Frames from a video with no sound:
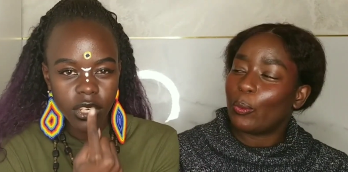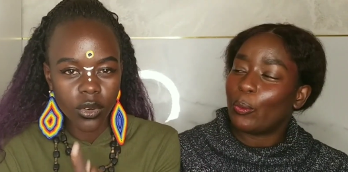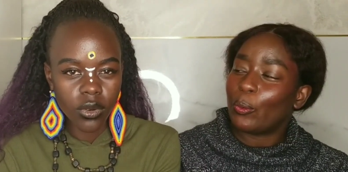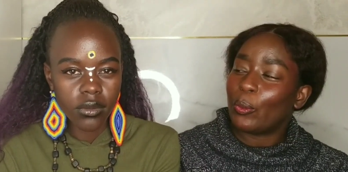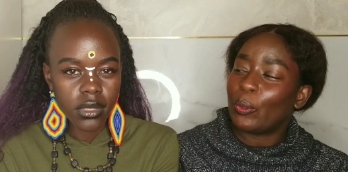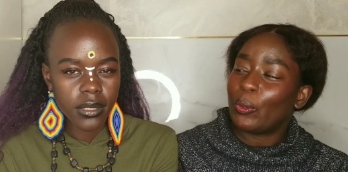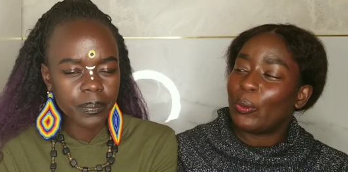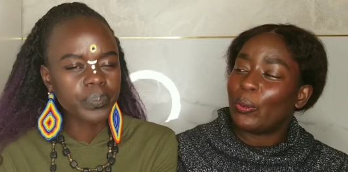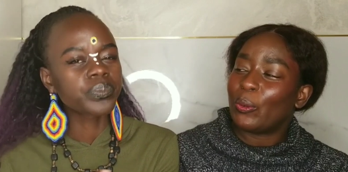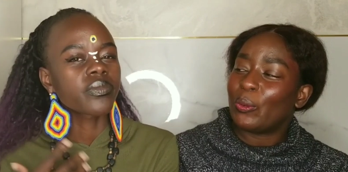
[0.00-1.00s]
Speaker 1: nose,
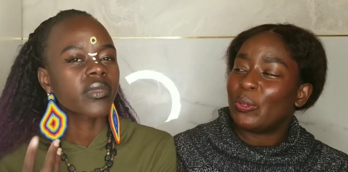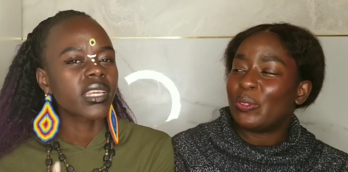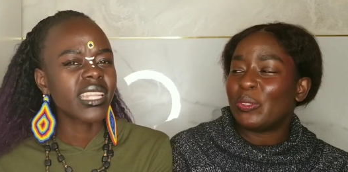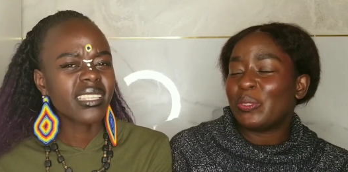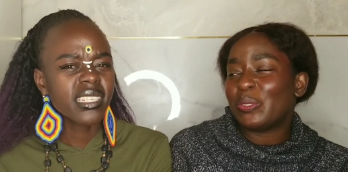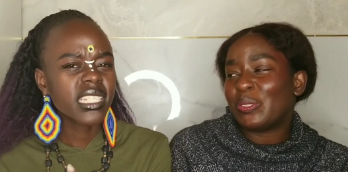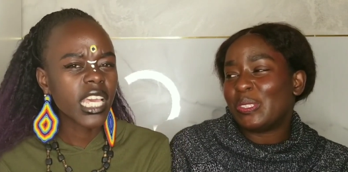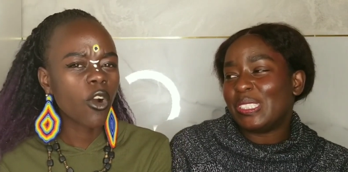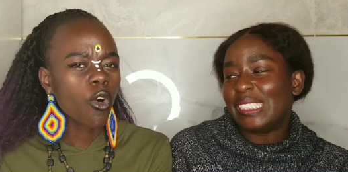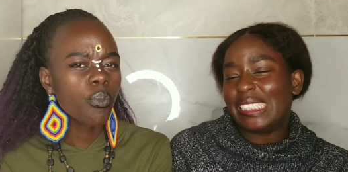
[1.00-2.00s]
does it
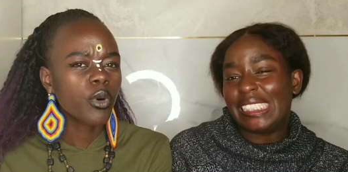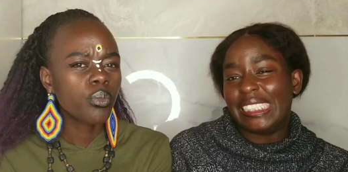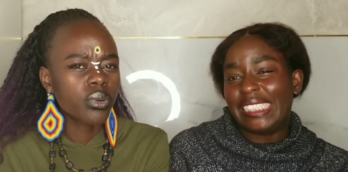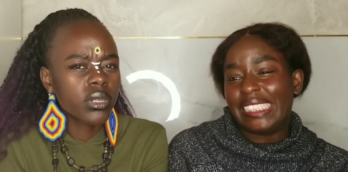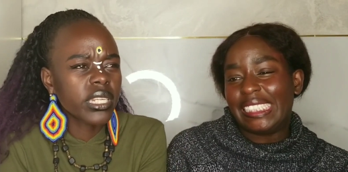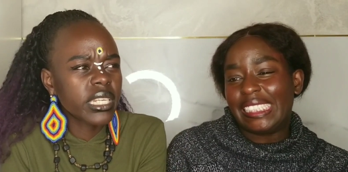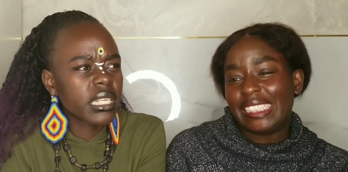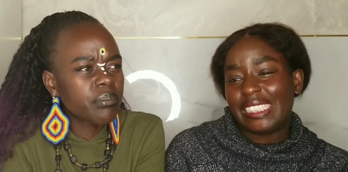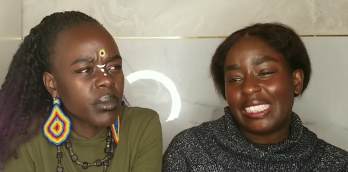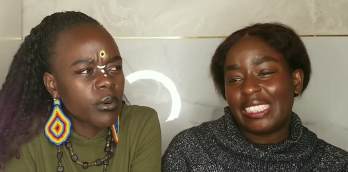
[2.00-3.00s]
help
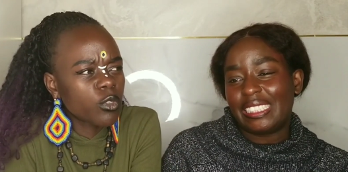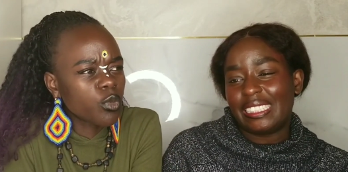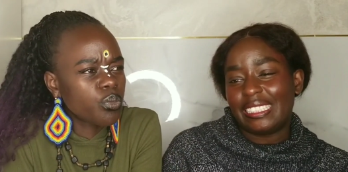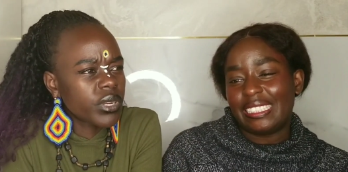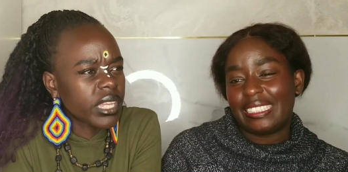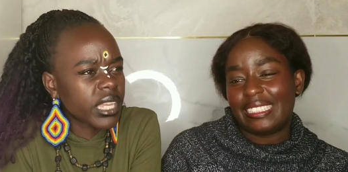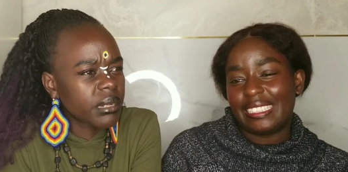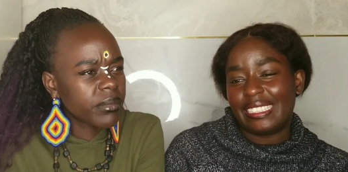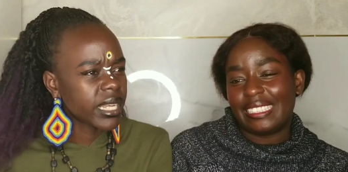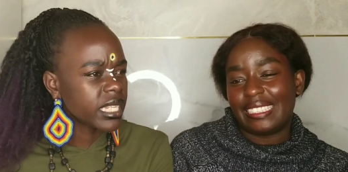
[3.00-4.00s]
pulling people to bring in
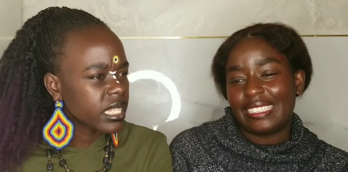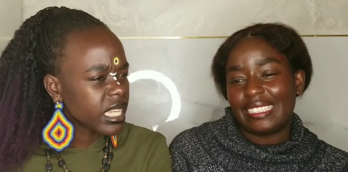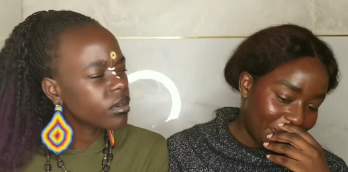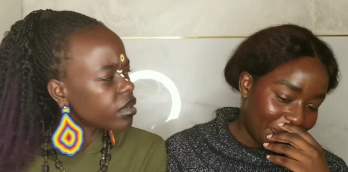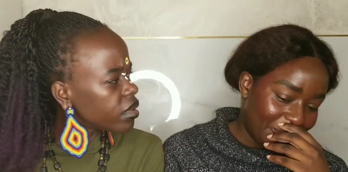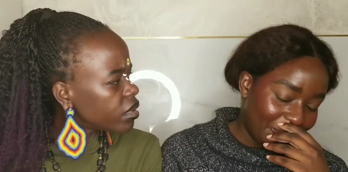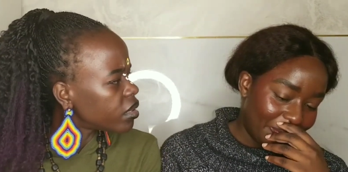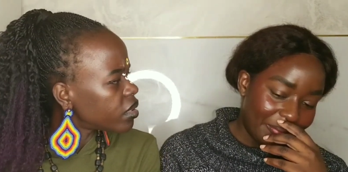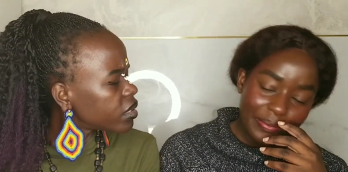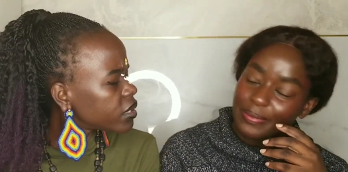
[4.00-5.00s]
money?
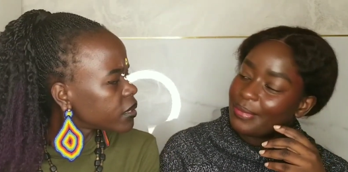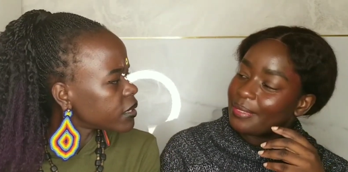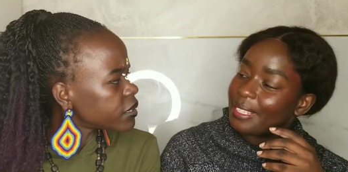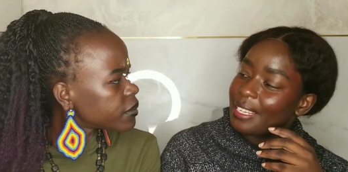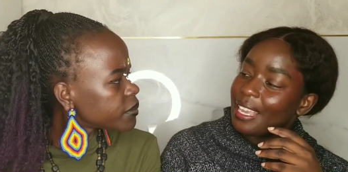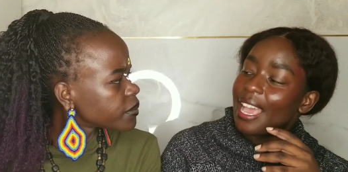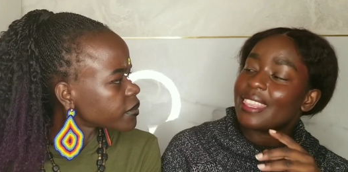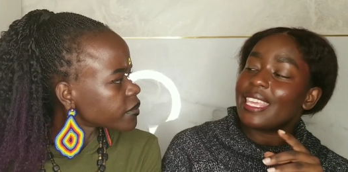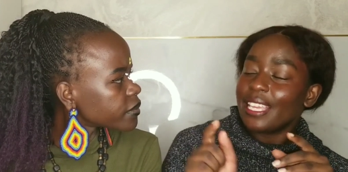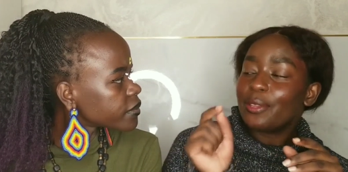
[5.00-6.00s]
I
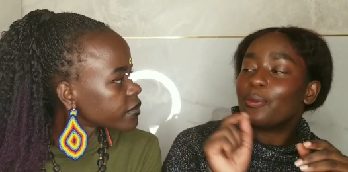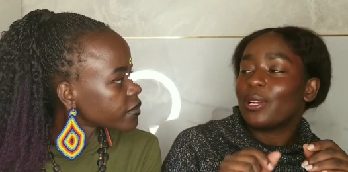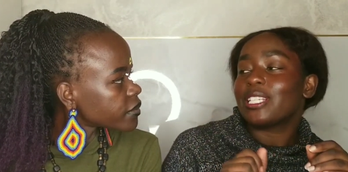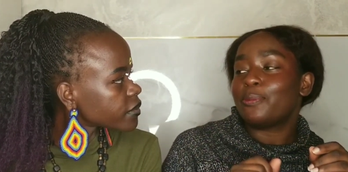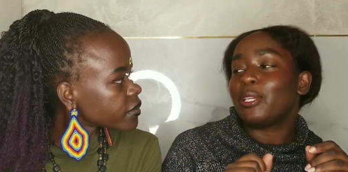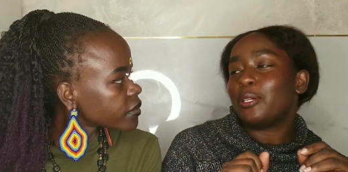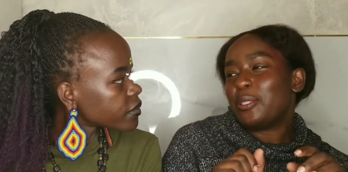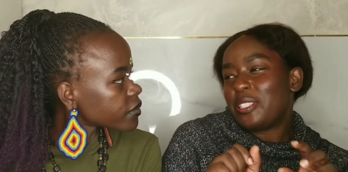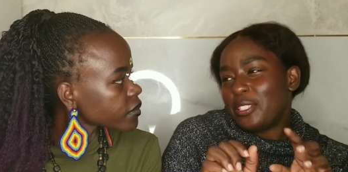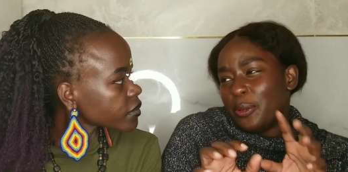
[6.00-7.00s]
think
Speaker 2: it works
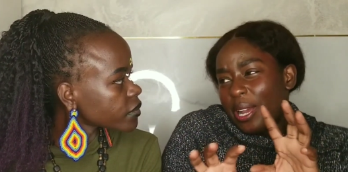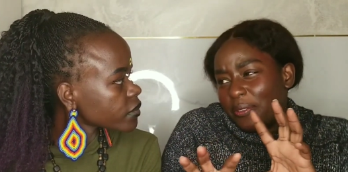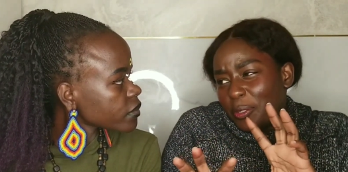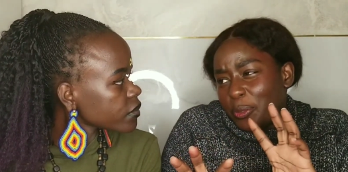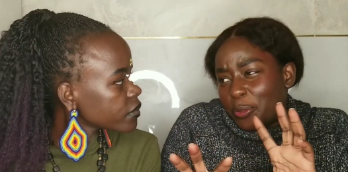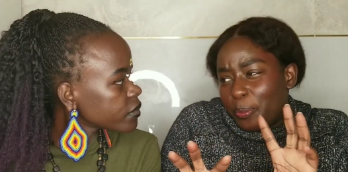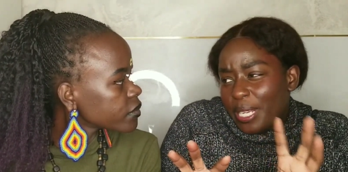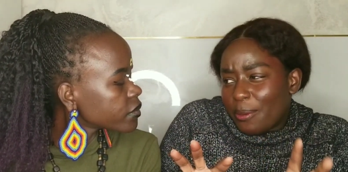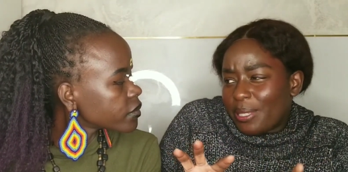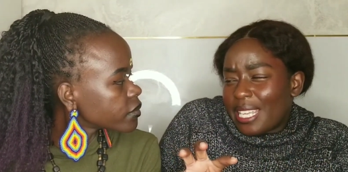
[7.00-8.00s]
because you have to
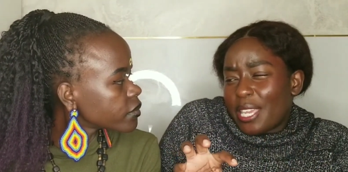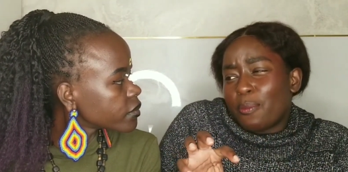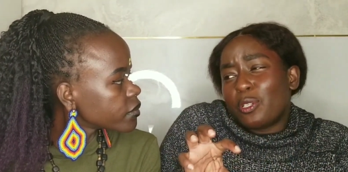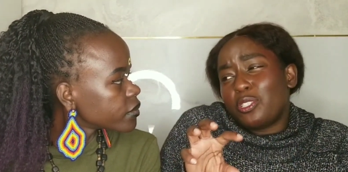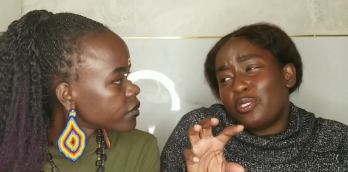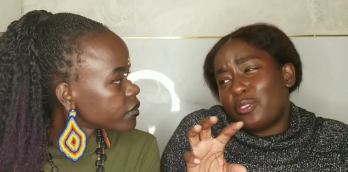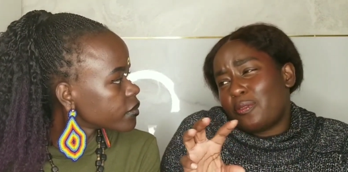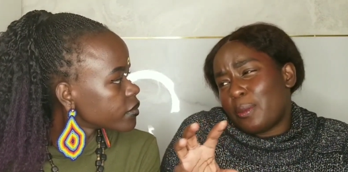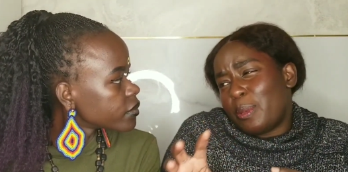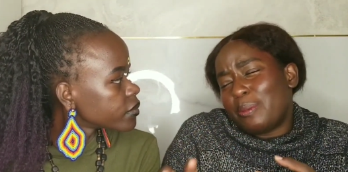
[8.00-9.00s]
play with the emotions of
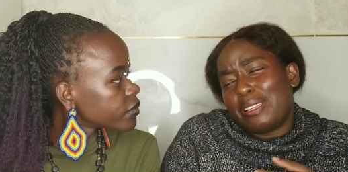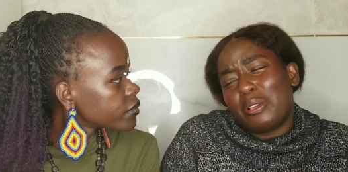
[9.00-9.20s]
the people, like,